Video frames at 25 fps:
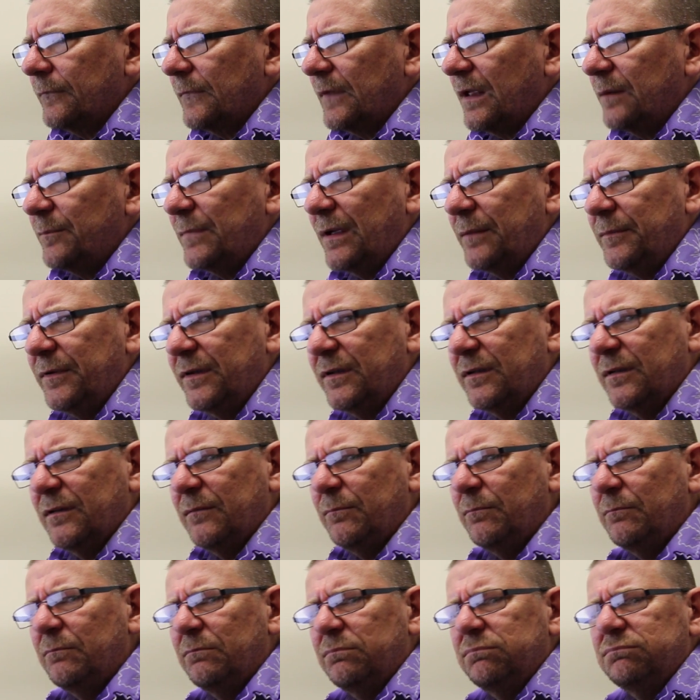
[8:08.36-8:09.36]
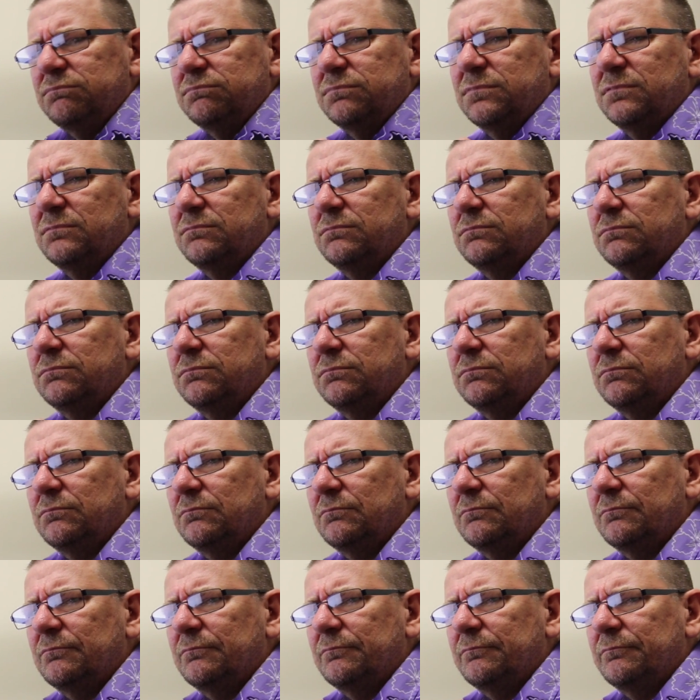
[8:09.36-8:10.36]
maybe you could
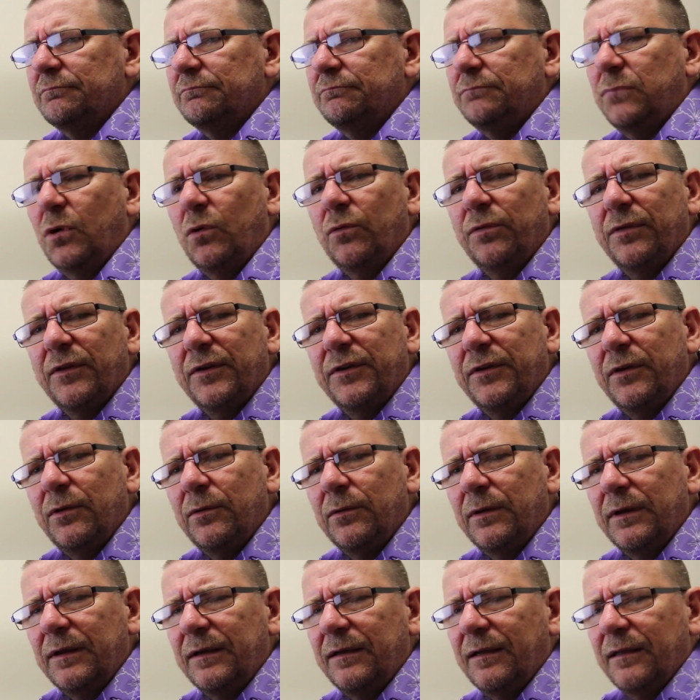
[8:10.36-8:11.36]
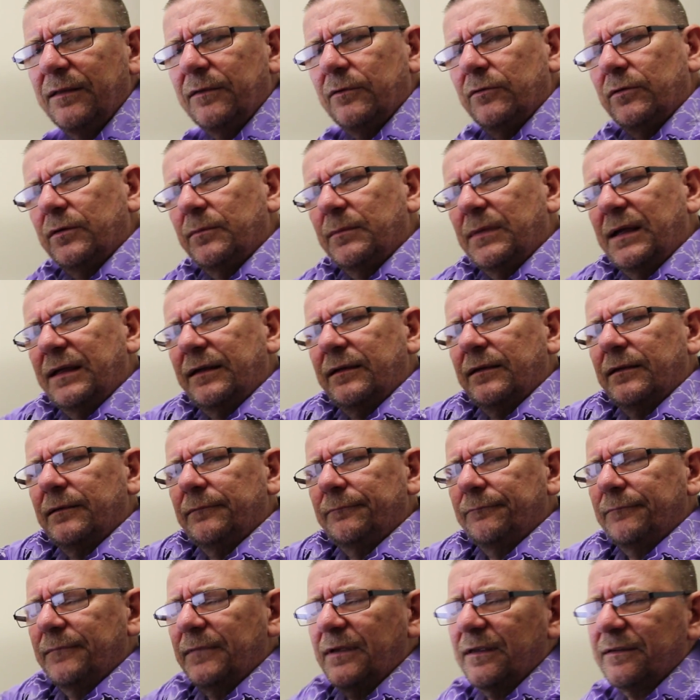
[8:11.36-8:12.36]
bolt the two together and make
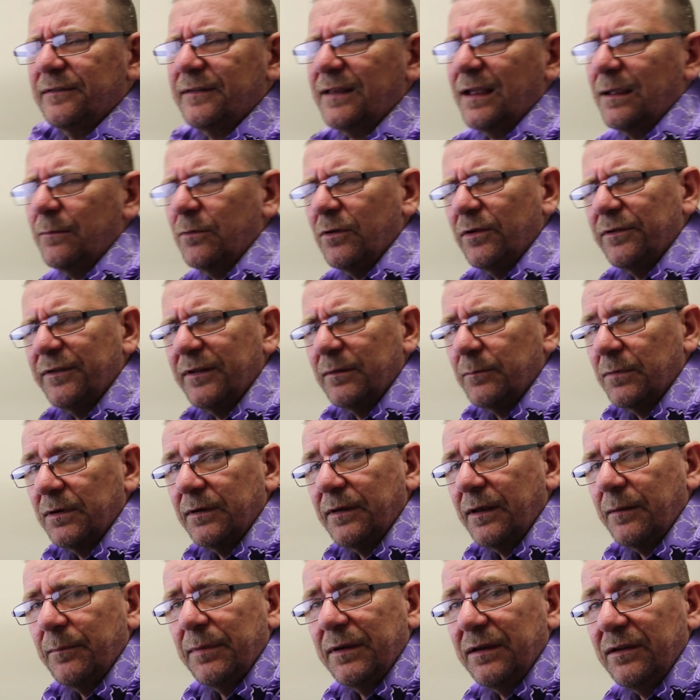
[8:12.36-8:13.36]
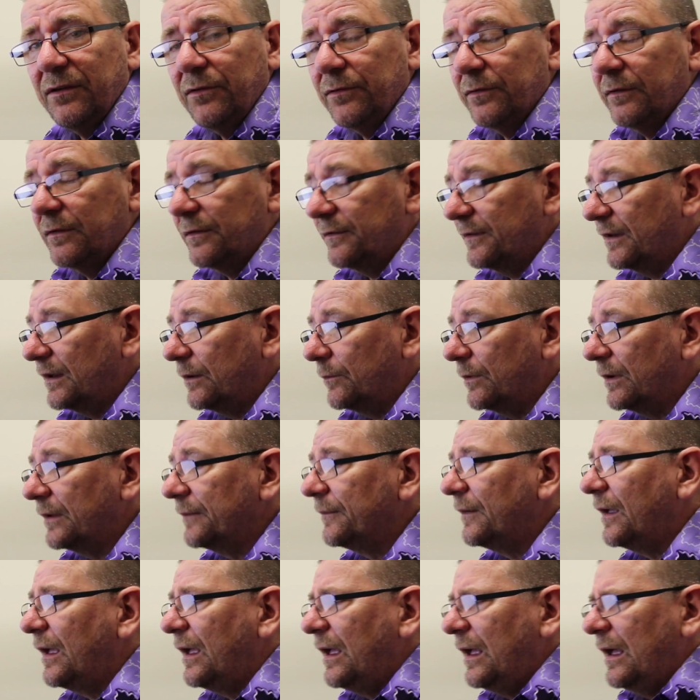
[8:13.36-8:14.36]
a stabilizing, but that'd be useless anyway.
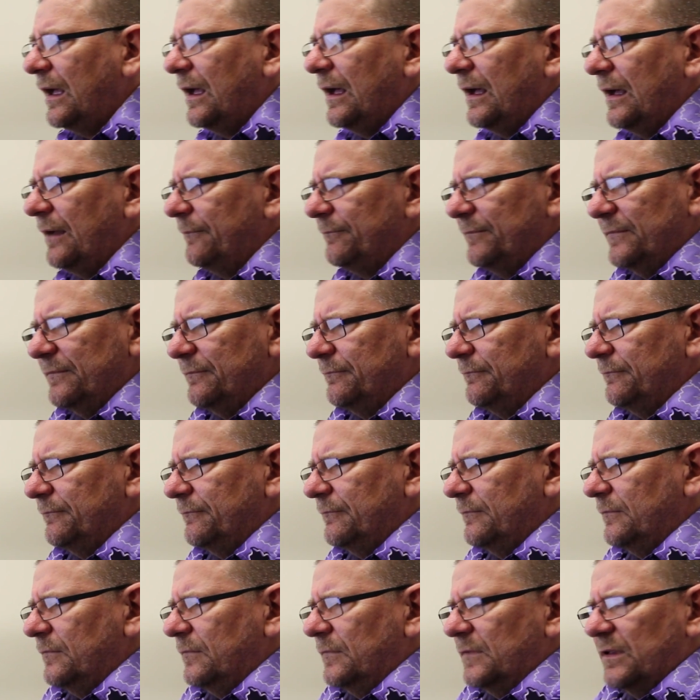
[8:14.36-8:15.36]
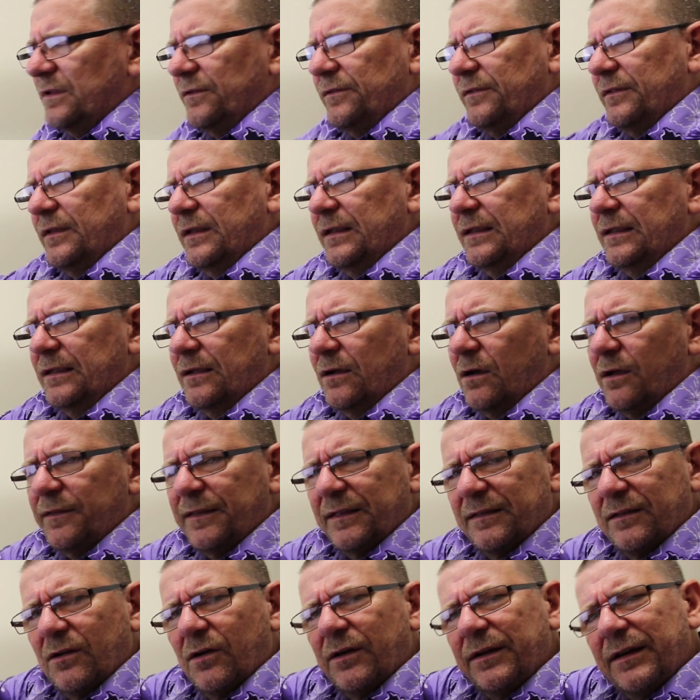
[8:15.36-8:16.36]
Because I
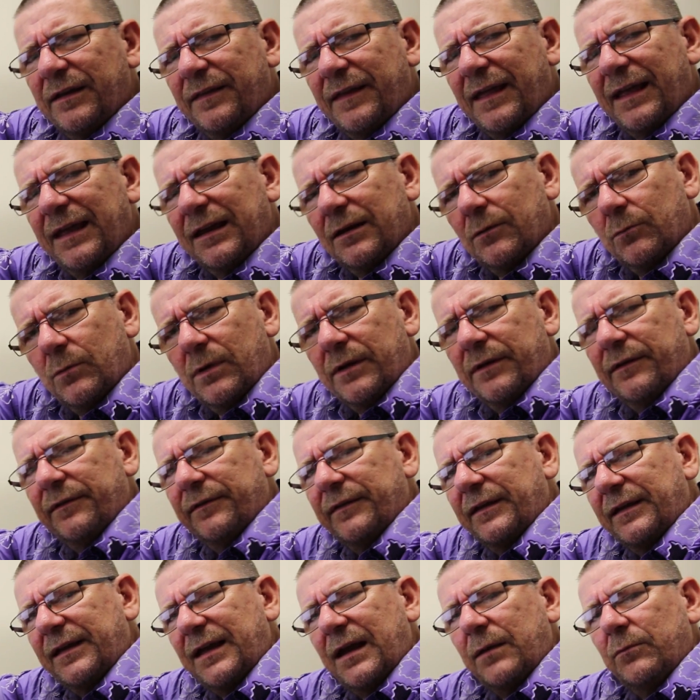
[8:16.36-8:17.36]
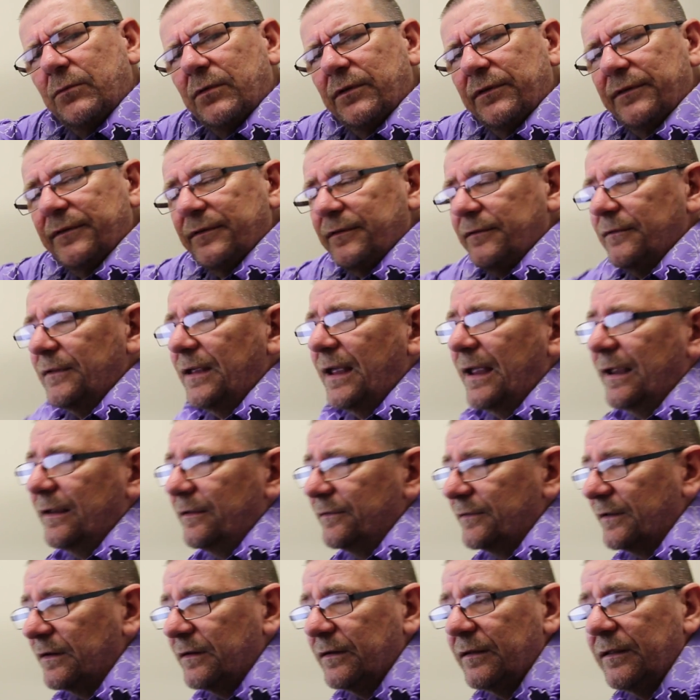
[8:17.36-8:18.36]
think the idea of the handle one is the camera
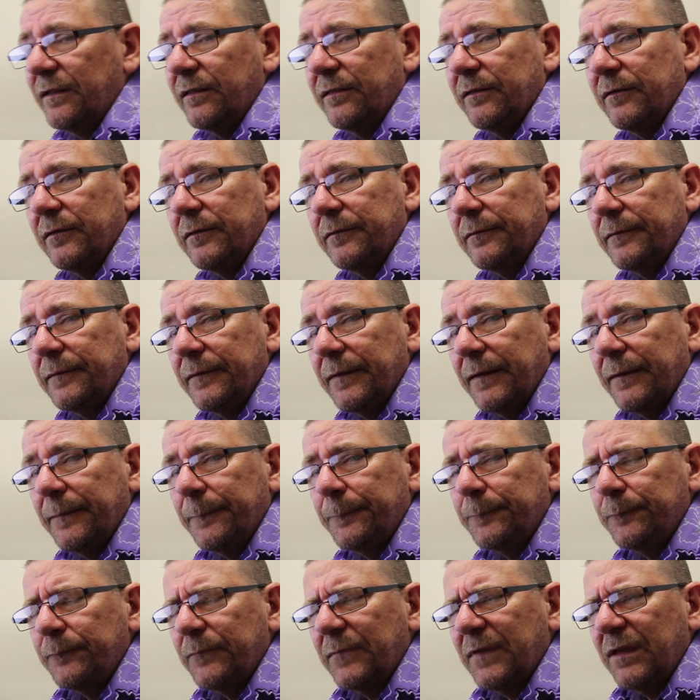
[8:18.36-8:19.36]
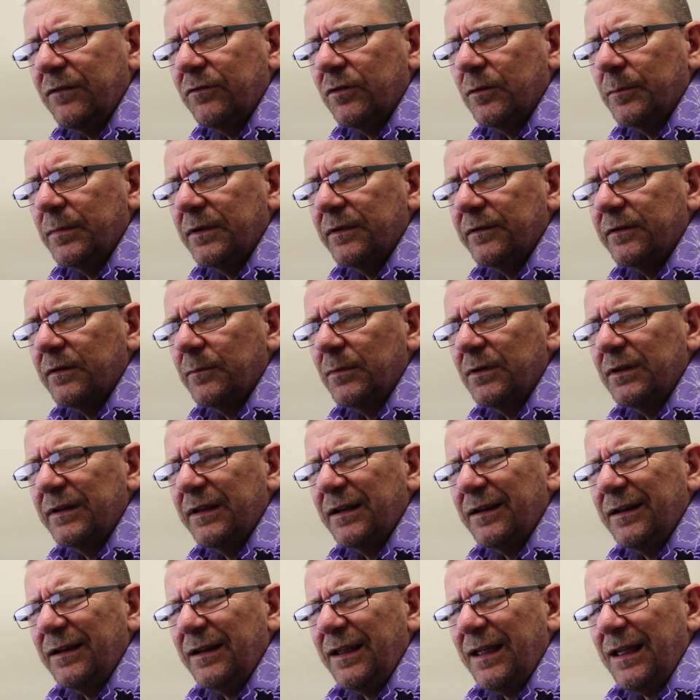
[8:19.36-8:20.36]
hangs underneath and gives you a bit of
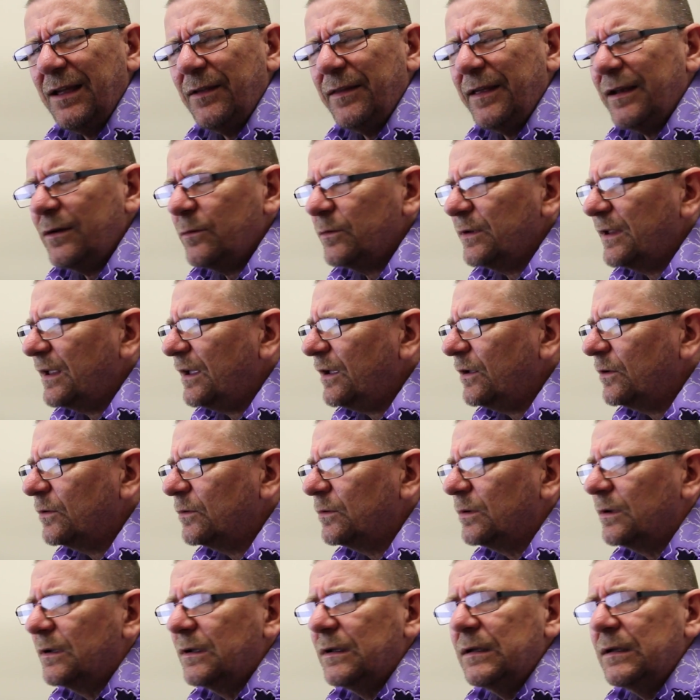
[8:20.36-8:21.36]
stability. I don't know how that'll go